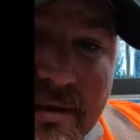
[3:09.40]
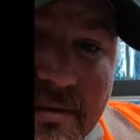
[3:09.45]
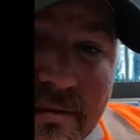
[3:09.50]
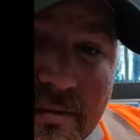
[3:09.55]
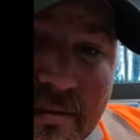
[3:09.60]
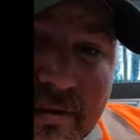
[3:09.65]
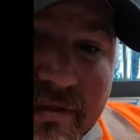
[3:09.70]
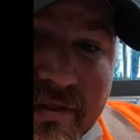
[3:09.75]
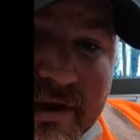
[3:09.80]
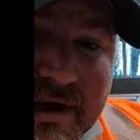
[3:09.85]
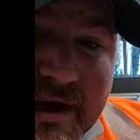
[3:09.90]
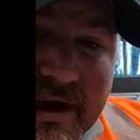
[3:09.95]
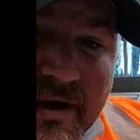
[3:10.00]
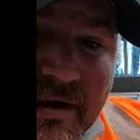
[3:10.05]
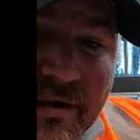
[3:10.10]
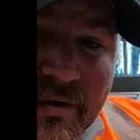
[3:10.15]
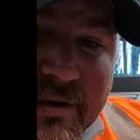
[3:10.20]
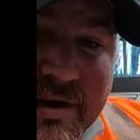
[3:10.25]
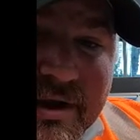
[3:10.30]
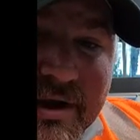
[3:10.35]
with an
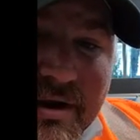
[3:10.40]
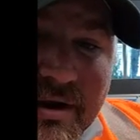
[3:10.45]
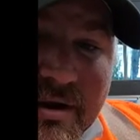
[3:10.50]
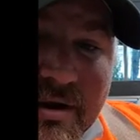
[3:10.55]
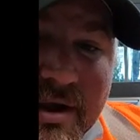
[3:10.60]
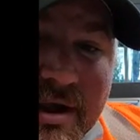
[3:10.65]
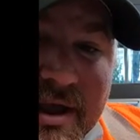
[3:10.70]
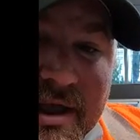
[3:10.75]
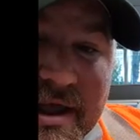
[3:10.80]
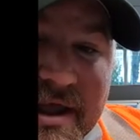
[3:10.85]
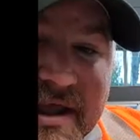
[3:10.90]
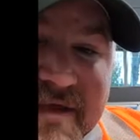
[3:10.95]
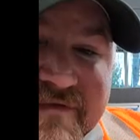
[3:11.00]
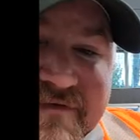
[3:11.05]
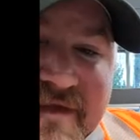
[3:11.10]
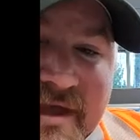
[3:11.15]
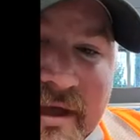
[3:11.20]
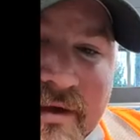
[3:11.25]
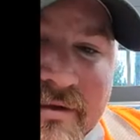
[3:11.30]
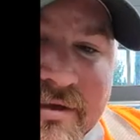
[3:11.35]
arrow here. It's
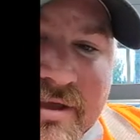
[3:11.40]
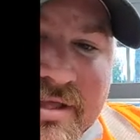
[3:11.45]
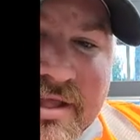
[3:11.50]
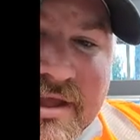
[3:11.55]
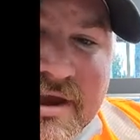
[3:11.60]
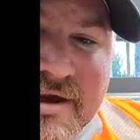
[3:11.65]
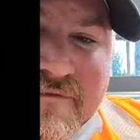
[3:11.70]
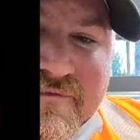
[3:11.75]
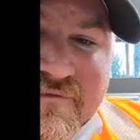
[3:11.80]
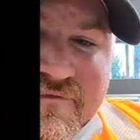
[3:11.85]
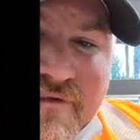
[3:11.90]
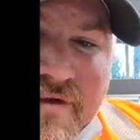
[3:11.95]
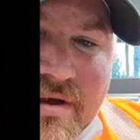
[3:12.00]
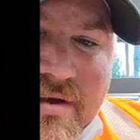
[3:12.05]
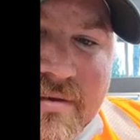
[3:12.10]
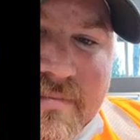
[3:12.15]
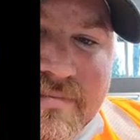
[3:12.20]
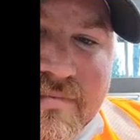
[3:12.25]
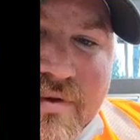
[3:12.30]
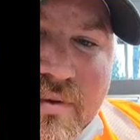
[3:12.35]
calculated
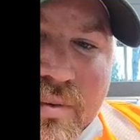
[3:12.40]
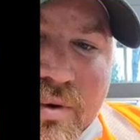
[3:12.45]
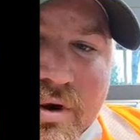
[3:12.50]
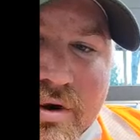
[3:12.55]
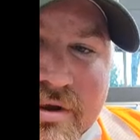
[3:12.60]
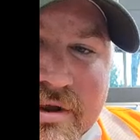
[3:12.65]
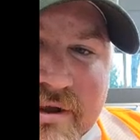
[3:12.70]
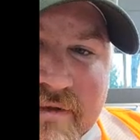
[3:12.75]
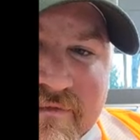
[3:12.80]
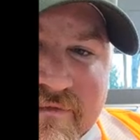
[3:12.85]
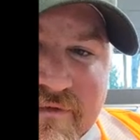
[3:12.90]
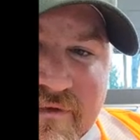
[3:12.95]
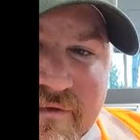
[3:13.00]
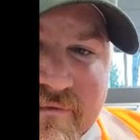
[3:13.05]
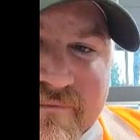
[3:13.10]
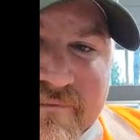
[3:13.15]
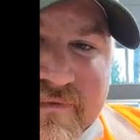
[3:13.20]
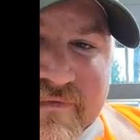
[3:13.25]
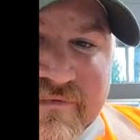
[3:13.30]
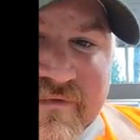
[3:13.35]
from the working
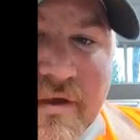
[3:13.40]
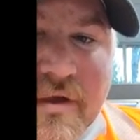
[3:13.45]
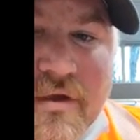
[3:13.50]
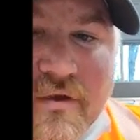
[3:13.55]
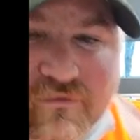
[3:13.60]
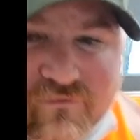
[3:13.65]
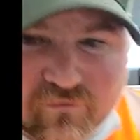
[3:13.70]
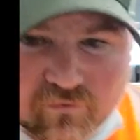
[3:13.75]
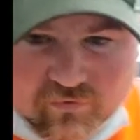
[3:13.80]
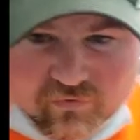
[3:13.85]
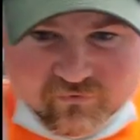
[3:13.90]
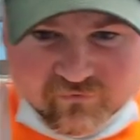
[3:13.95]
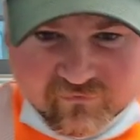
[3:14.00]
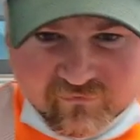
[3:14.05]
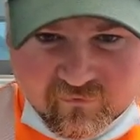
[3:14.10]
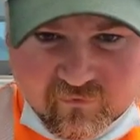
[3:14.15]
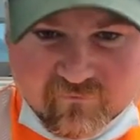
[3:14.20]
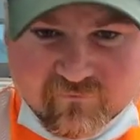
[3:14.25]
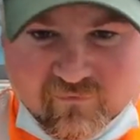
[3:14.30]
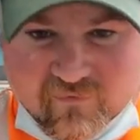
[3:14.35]
surface. So the
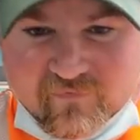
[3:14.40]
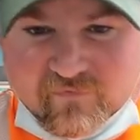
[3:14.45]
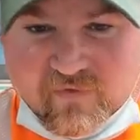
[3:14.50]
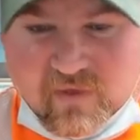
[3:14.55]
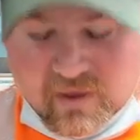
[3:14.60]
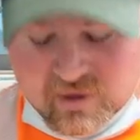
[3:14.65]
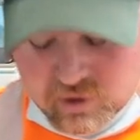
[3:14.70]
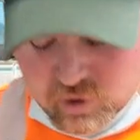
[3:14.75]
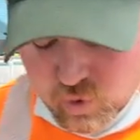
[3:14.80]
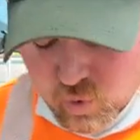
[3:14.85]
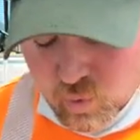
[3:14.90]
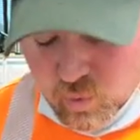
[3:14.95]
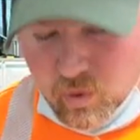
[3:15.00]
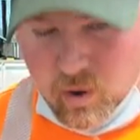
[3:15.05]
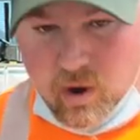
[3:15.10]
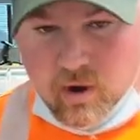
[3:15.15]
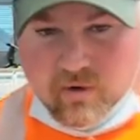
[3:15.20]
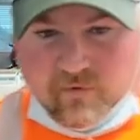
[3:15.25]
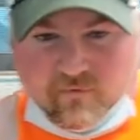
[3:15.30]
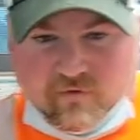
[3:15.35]
surface that you
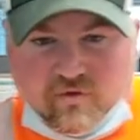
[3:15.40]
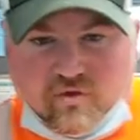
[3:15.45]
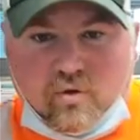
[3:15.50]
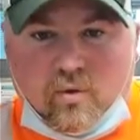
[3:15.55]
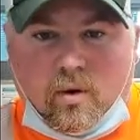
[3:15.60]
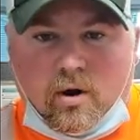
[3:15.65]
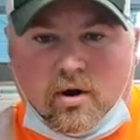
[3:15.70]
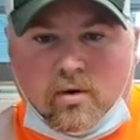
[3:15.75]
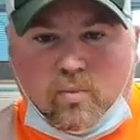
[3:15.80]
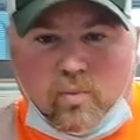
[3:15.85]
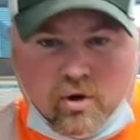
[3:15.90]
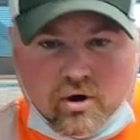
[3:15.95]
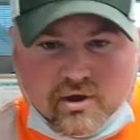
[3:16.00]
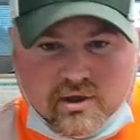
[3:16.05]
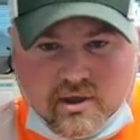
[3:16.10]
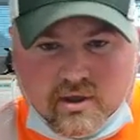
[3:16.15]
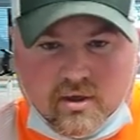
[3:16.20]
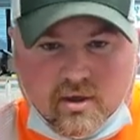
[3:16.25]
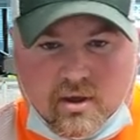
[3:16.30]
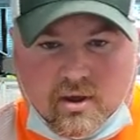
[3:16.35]
are
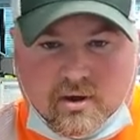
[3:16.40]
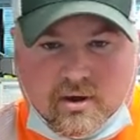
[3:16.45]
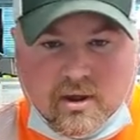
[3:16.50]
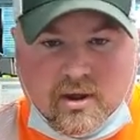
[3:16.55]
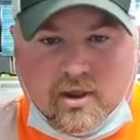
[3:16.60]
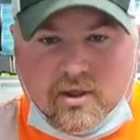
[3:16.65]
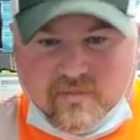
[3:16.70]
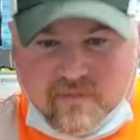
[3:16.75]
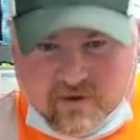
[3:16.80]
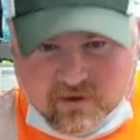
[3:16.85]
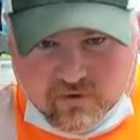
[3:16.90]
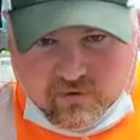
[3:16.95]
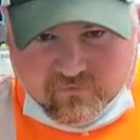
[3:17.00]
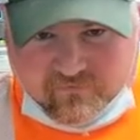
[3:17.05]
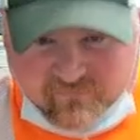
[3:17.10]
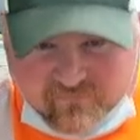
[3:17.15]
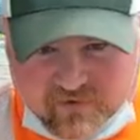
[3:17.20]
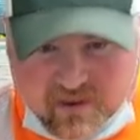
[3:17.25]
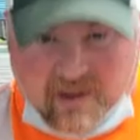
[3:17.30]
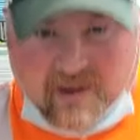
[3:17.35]
working on, that you're
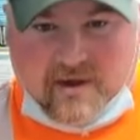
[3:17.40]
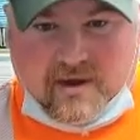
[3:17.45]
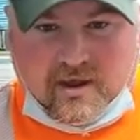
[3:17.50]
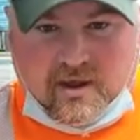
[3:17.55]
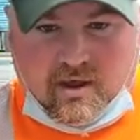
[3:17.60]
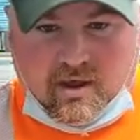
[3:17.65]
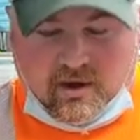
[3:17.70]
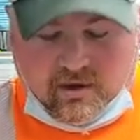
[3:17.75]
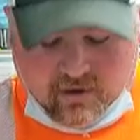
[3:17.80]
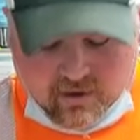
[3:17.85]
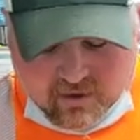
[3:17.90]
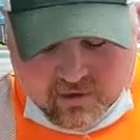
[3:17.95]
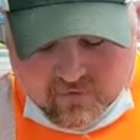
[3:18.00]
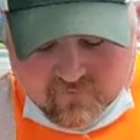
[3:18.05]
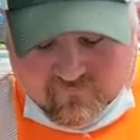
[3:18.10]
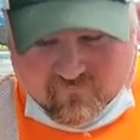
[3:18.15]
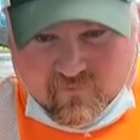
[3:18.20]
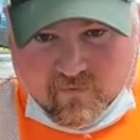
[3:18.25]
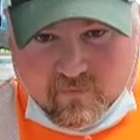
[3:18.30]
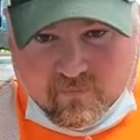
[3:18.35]
standing on,
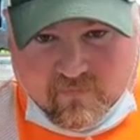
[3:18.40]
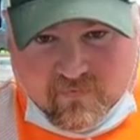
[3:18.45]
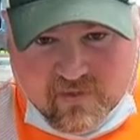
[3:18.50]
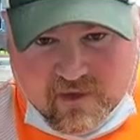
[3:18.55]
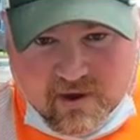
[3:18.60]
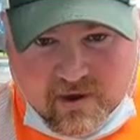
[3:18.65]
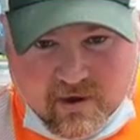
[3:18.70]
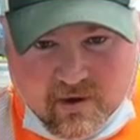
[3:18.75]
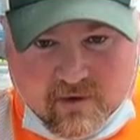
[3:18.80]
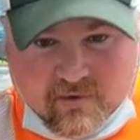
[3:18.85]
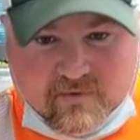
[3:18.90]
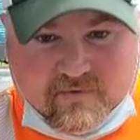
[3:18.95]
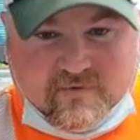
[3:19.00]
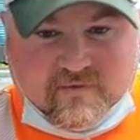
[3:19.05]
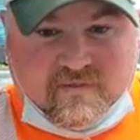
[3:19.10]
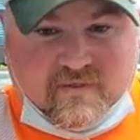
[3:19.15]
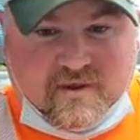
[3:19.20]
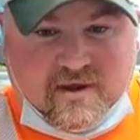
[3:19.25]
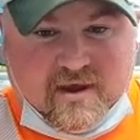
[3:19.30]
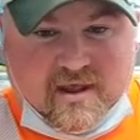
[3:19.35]
from there to
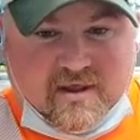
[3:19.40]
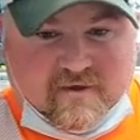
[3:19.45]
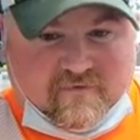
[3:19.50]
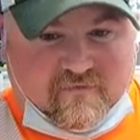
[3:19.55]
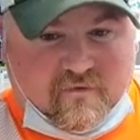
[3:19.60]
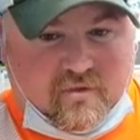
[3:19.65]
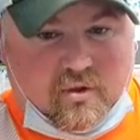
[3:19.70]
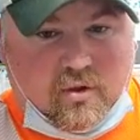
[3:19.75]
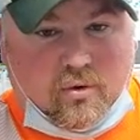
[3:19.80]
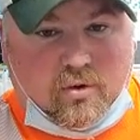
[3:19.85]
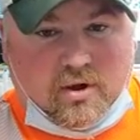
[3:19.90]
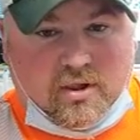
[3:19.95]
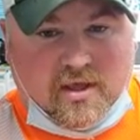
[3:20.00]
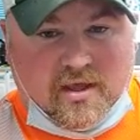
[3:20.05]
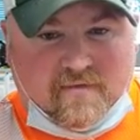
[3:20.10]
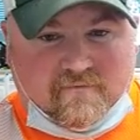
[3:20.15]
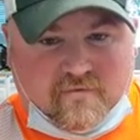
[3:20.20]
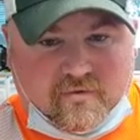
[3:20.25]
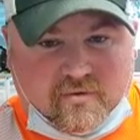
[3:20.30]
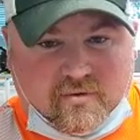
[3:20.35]
the next lower
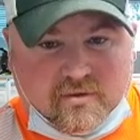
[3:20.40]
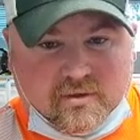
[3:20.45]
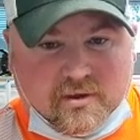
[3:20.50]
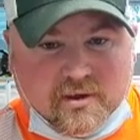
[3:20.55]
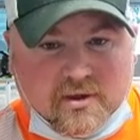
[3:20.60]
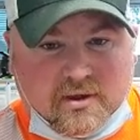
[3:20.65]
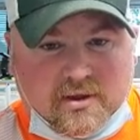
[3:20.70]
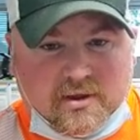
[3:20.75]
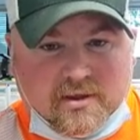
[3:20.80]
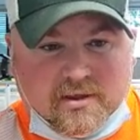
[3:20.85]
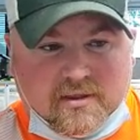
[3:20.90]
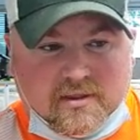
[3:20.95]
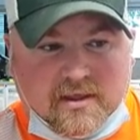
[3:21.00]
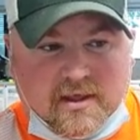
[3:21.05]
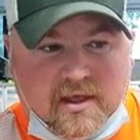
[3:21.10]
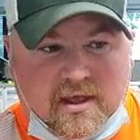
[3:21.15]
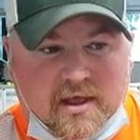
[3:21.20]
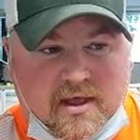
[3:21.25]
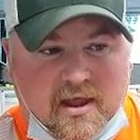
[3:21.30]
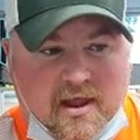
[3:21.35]
level,
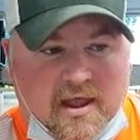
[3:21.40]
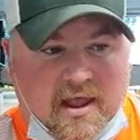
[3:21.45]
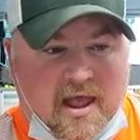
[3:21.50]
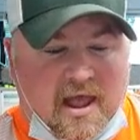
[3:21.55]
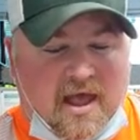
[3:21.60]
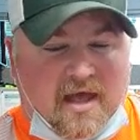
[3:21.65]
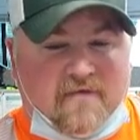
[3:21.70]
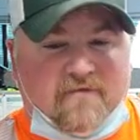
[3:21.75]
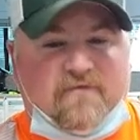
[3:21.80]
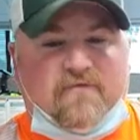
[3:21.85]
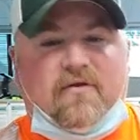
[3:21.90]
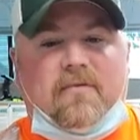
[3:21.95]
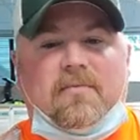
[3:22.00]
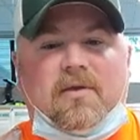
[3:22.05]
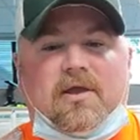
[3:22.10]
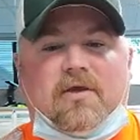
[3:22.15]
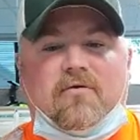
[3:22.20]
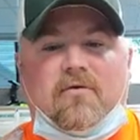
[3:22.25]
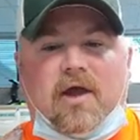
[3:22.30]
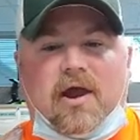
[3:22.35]
it has to be
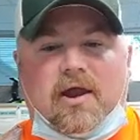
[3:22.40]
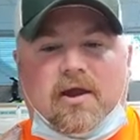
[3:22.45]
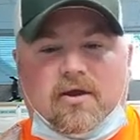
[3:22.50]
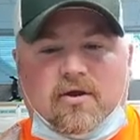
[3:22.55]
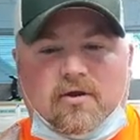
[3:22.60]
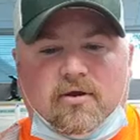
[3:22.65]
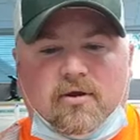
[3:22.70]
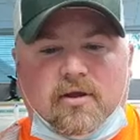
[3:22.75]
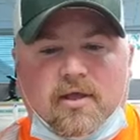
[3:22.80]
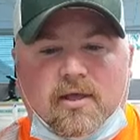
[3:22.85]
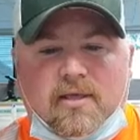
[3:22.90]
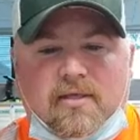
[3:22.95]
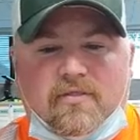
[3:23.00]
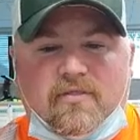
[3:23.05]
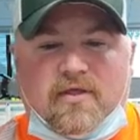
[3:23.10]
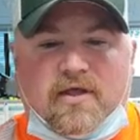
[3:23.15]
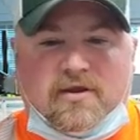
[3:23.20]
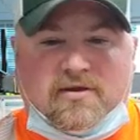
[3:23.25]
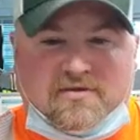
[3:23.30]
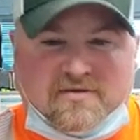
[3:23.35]
greater
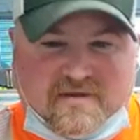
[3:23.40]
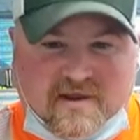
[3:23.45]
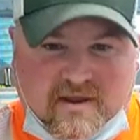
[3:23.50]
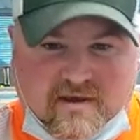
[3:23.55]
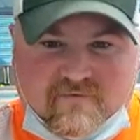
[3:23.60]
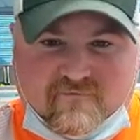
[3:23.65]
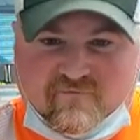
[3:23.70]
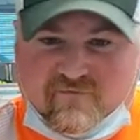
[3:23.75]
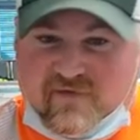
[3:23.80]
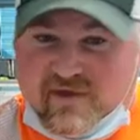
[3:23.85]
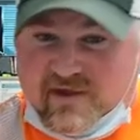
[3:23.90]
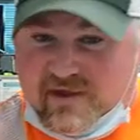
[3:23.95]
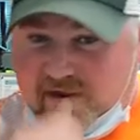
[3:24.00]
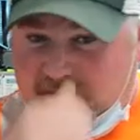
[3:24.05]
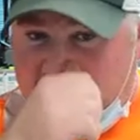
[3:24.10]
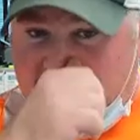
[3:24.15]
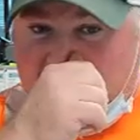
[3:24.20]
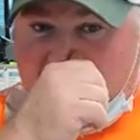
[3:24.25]
than 10 feet.